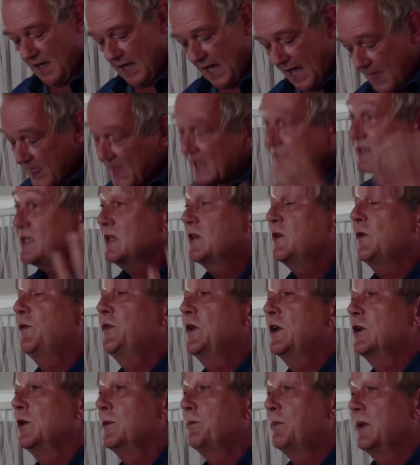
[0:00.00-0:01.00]
And that's a
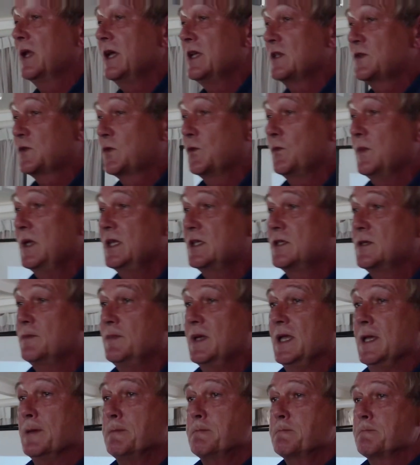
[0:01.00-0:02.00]
difficult place for me to
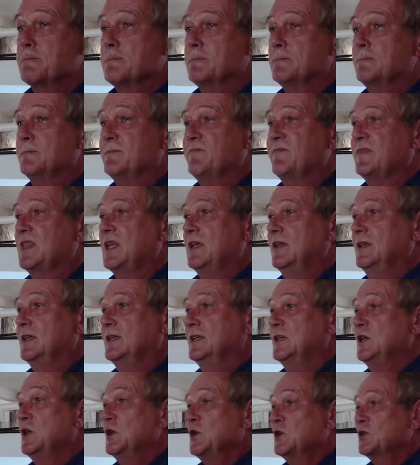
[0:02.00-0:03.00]
be.
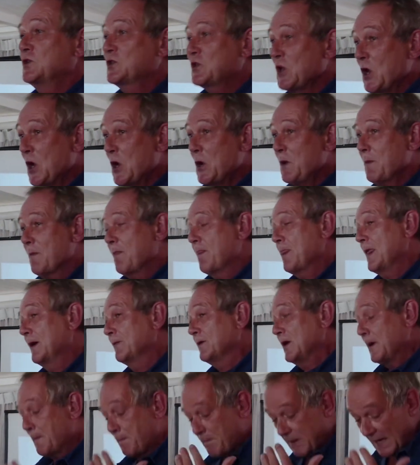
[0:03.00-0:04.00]
So I'm going to